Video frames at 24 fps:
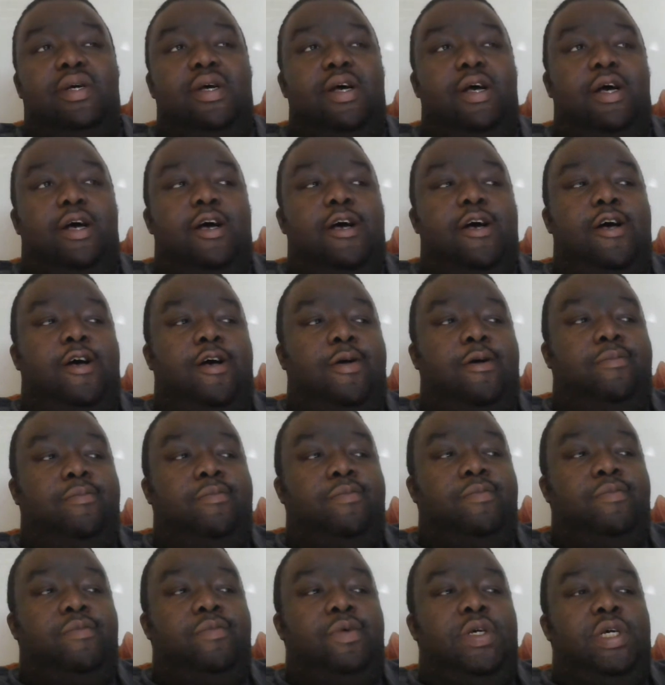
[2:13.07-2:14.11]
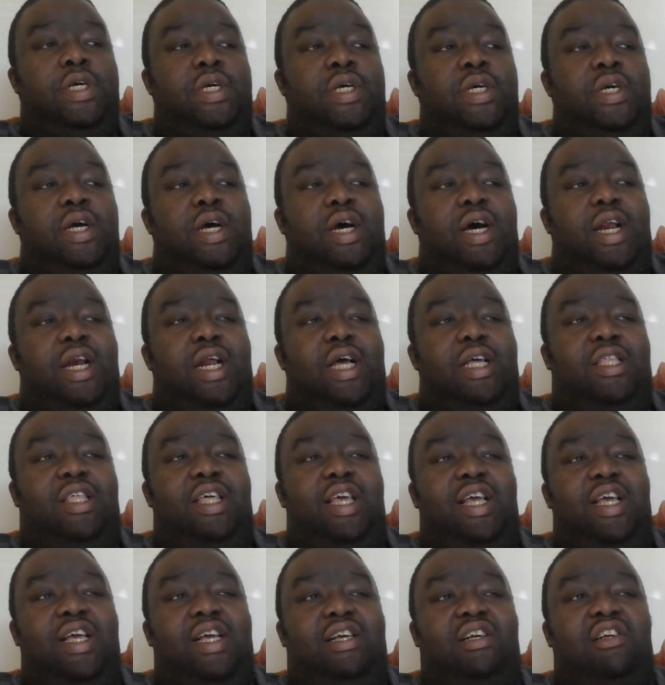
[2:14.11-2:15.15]
I
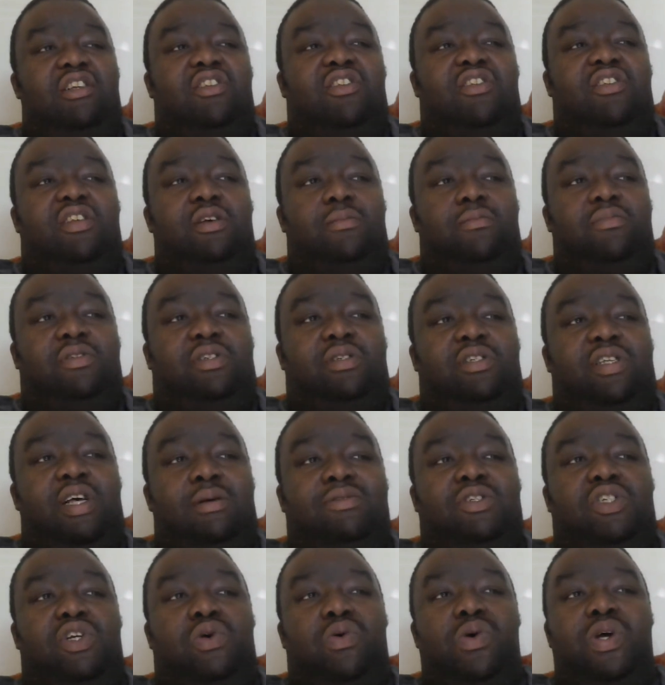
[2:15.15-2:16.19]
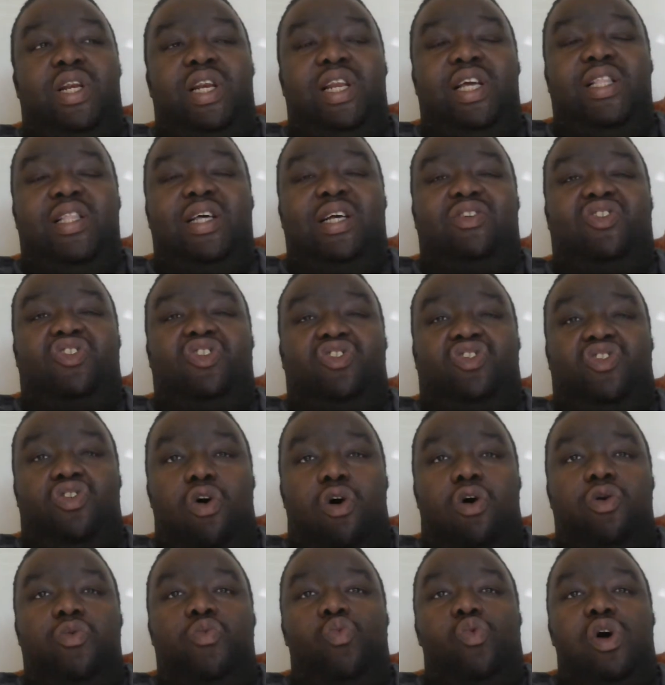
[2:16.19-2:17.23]
think subsequently that's just
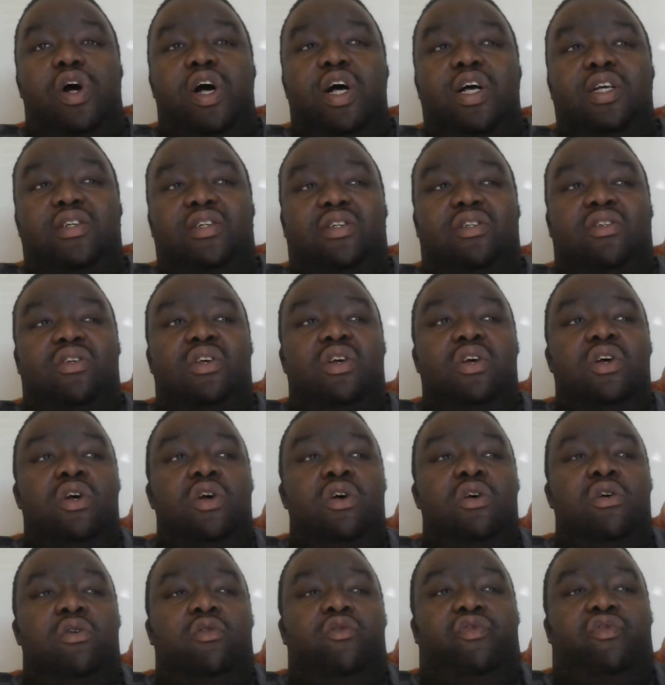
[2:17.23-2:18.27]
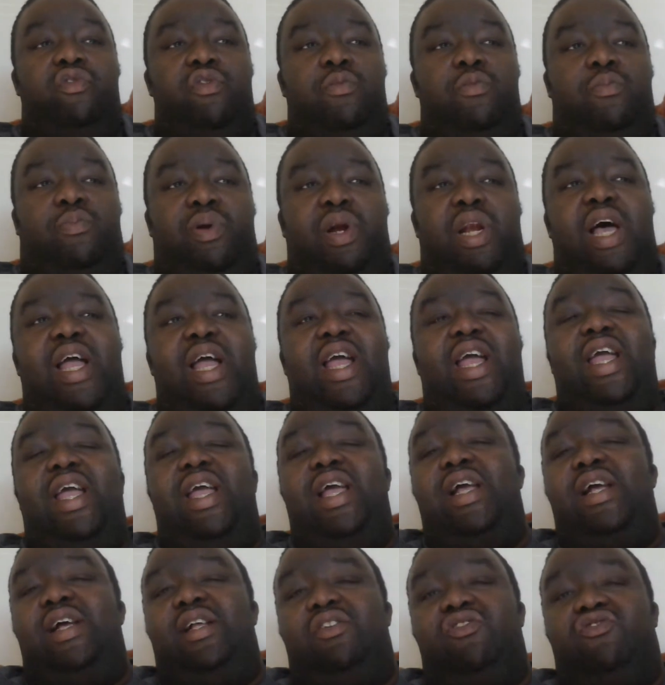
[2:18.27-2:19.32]
gotten worse through
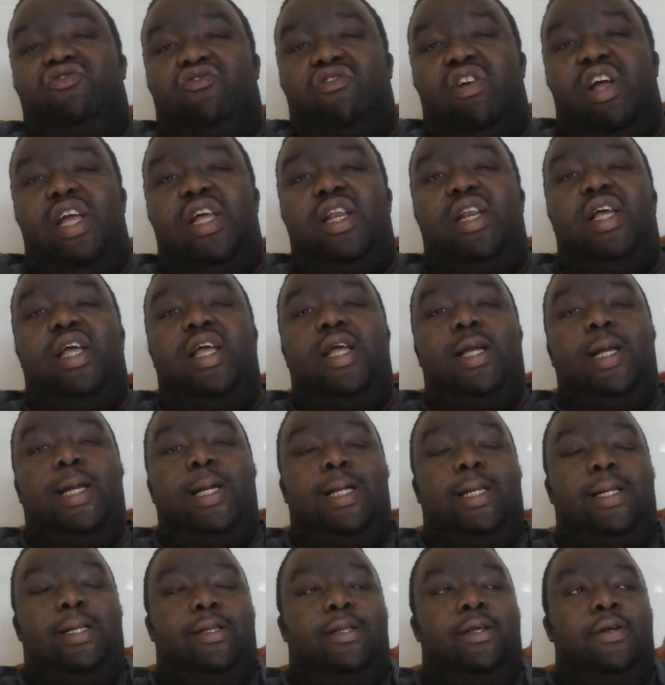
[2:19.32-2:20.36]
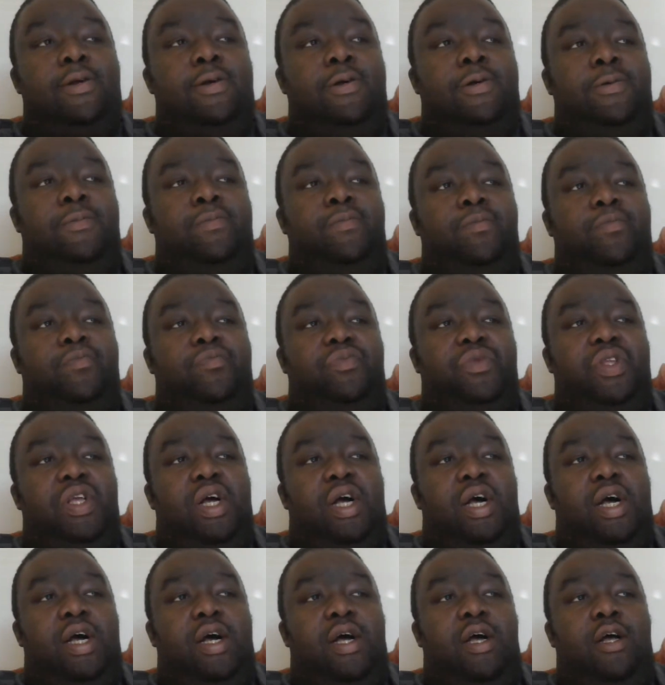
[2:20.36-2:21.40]
playing and training, and
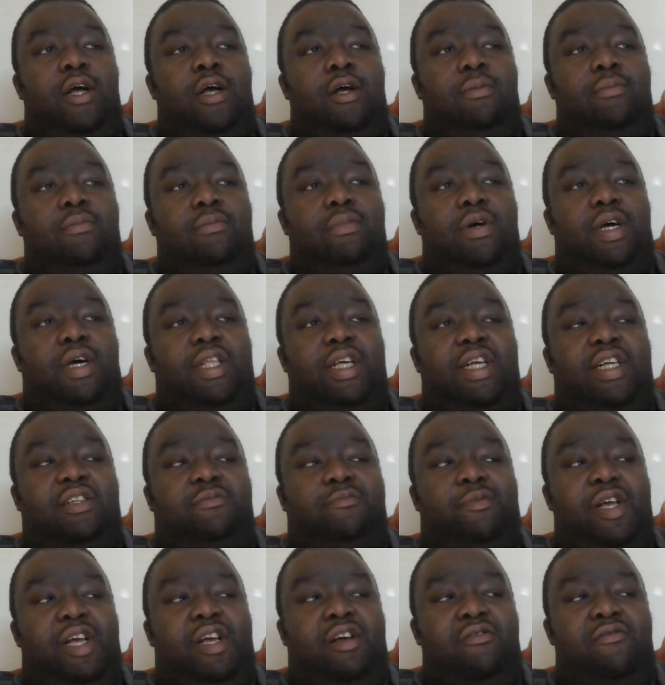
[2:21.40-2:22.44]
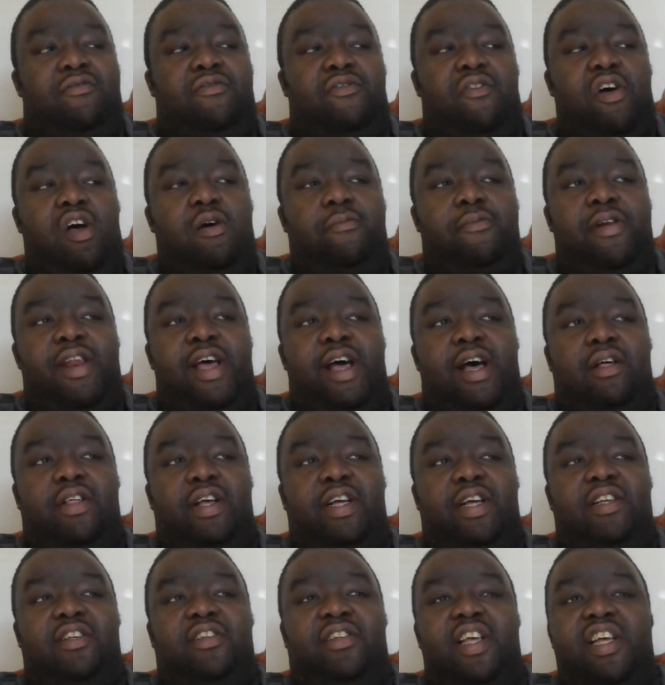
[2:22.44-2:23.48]
I think it's been confirmed now
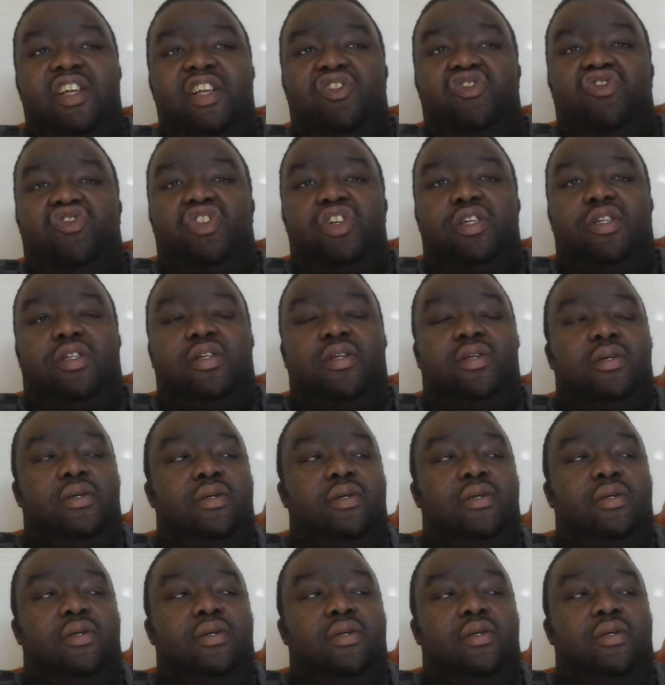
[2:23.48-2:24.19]
that he's injured.